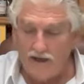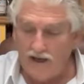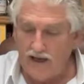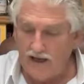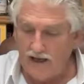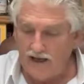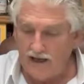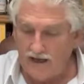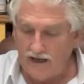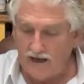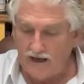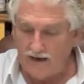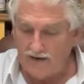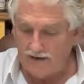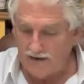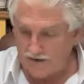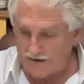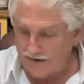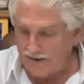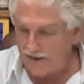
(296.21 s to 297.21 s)
And I,
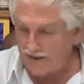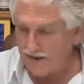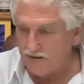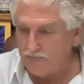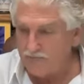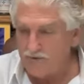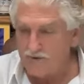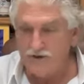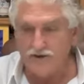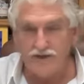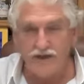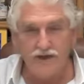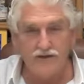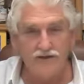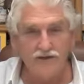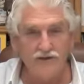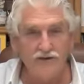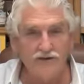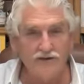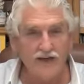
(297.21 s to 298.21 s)
again, appreciate
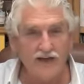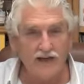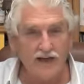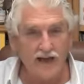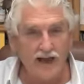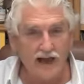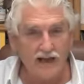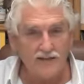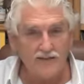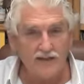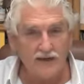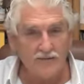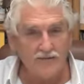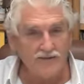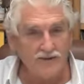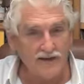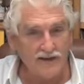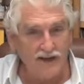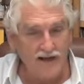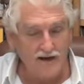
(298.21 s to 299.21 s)
you in the class. That
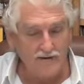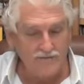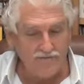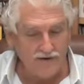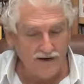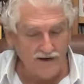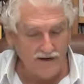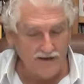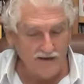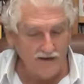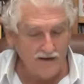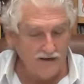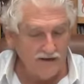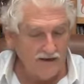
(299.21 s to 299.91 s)
was a lot of fun.